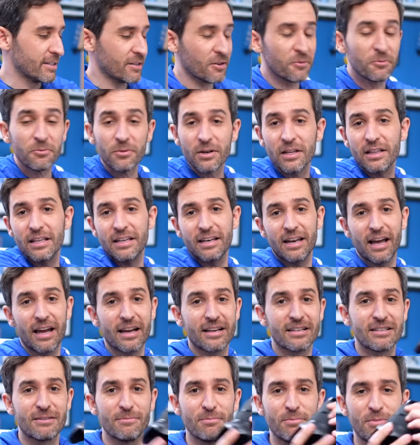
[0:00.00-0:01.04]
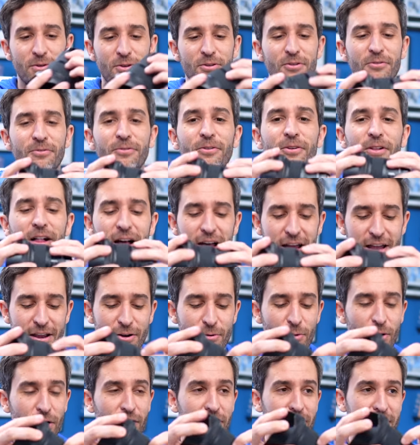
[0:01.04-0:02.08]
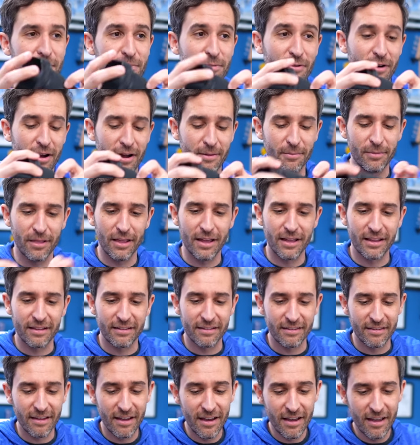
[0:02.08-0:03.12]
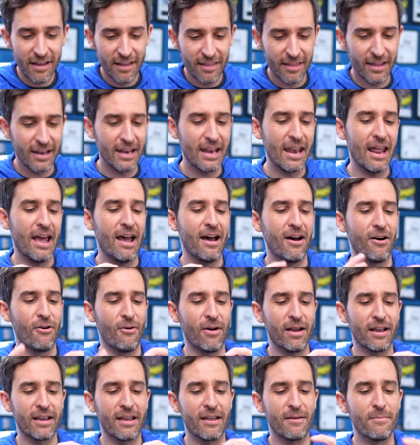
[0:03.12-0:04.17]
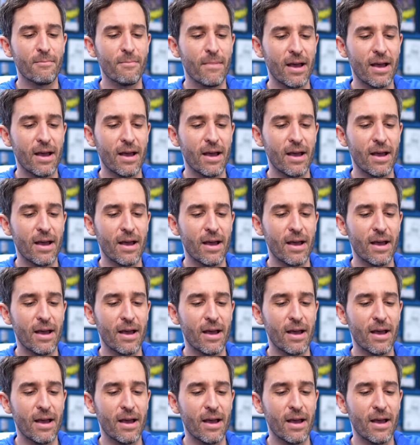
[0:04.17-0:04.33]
A really nice, beautiful, high-quality prime lens that now I can